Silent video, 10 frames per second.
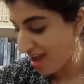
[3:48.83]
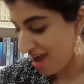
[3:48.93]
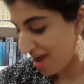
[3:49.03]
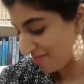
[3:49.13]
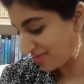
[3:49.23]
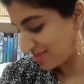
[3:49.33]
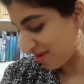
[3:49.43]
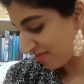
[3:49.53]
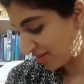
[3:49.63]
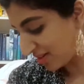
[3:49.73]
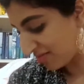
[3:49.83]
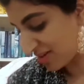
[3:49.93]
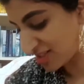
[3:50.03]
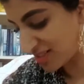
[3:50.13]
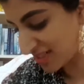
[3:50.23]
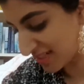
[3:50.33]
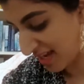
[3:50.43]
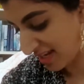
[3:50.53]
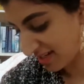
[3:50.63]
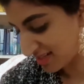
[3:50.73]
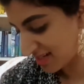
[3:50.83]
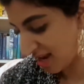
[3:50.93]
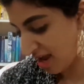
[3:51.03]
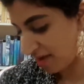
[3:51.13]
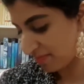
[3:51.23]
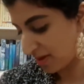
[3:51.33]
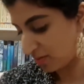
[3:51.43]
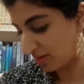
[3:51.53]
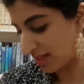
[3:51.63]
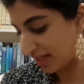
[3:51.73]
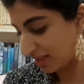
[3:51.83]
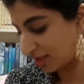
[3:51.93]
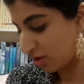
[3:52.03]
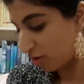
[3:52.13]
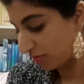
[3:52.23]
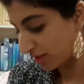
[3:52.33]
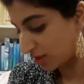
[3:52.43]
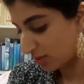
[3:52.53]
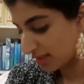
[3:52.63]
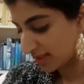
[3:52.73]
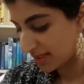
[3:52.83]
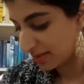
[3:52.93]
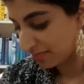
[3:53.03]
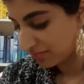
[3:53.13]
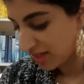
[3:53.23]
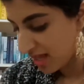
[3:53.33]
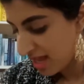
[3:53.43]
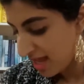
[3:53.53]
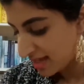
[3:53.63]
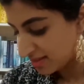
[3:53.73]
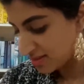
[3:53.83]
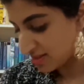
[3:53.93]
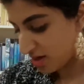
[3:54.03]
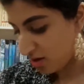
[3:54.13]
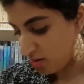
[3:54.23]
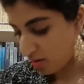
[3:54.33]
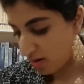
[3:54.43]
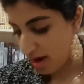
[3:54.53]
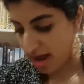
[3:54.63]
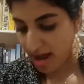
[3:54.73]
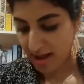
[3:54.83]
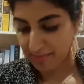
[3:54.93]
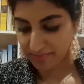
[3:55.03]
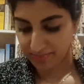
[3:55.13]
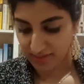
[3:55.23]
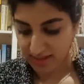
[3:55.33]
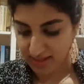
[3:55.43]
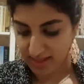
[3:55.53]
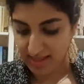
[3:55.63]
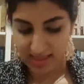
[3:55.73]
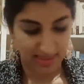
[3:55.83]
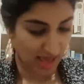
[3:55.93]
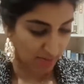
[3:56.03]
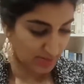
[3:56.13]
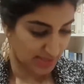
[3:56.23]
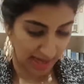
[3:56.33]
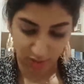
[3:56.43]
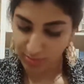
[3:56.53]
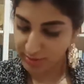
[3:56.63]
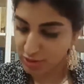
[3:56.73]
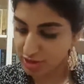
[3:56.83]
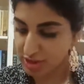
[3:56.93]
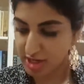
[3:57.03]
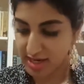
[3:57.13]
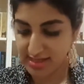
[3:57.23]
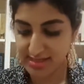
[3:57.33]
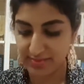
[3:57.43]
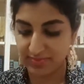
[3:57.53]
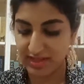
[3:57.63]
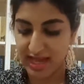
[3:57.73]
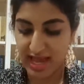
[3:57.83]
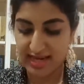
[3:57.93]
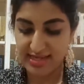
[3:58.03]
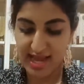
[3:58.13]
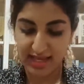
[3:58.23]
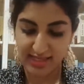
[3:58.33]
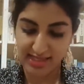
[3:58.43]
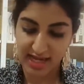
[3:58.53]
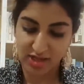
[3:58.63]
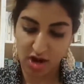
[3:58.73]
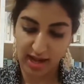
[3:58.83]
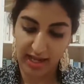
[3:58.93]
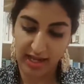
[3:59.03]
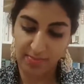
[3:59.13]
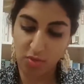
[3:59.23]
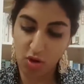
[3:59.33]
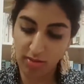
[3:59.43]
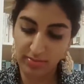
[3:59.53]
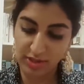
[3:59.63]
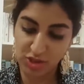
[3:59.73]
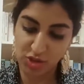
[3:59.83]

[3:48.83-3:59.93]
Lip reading: and so I figured if I just didn't get it, it would likely go really quickly. And so that was that Cooper Street dress. Next I got a Portman's